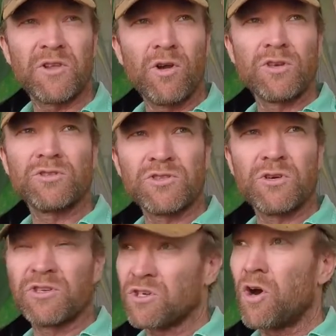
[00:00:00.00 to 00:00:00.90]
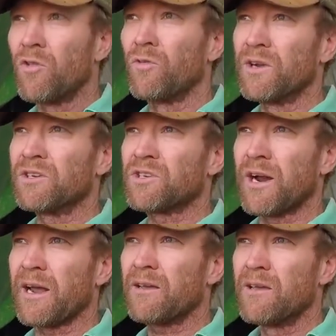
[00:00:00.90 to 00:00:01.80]
just with the nozzle choice on the wheel
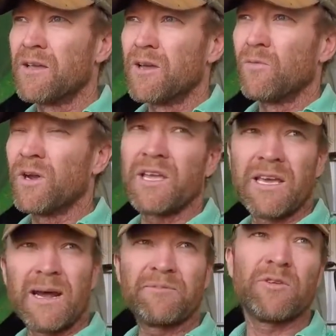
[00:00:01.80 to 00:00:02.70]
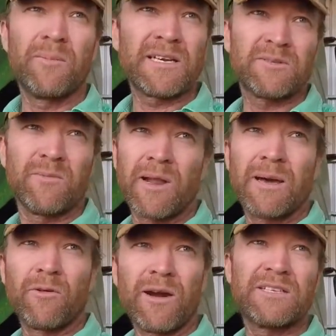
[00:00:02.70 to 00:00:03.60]
track, we can get up to the maximum
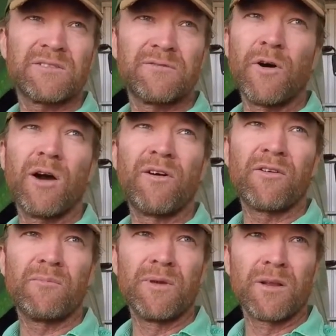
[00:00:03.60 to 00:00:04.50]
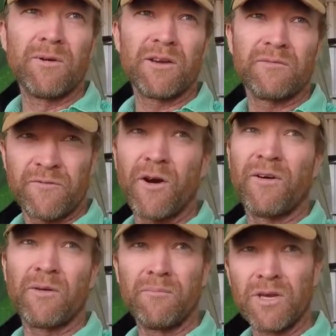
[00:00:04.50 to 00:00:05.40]
label rates of 500
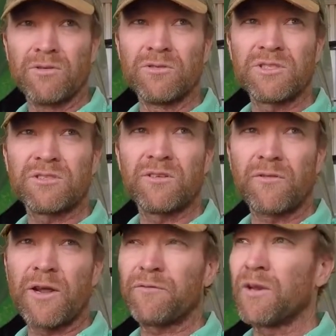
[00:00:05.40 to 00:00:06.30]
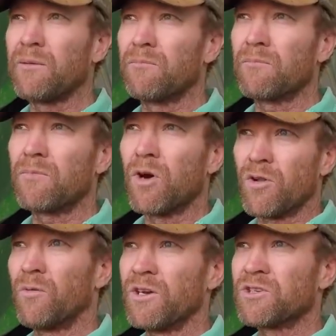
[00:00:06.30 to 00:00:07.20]
mils of clethodim
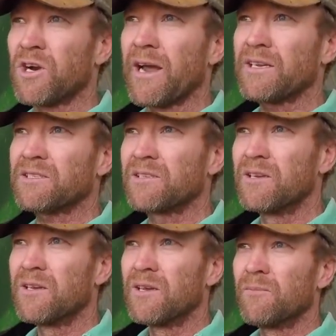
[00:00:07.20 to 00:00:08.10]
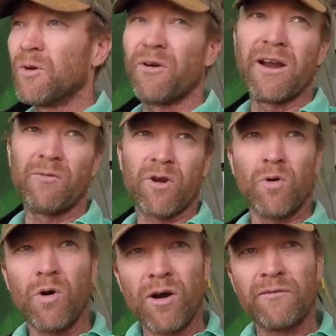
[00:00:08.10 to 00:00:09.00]
on the wheel tracks. We're only
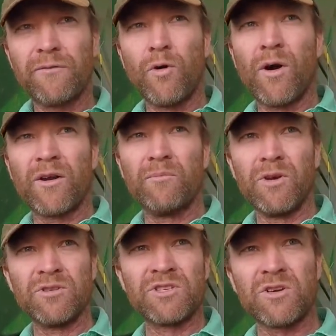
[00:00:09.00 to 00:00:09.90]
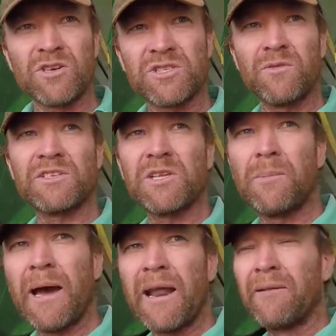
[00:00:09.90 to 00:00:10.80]
requiring 400 mils on the rest
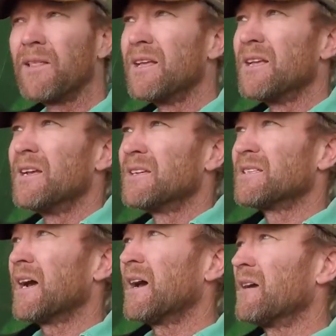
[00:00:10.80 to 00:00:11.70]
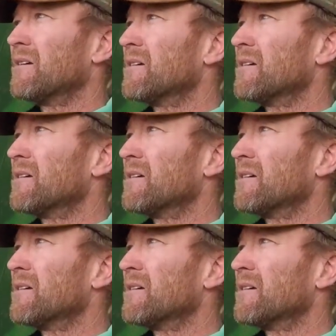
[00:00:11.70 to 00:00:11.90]
paddock. So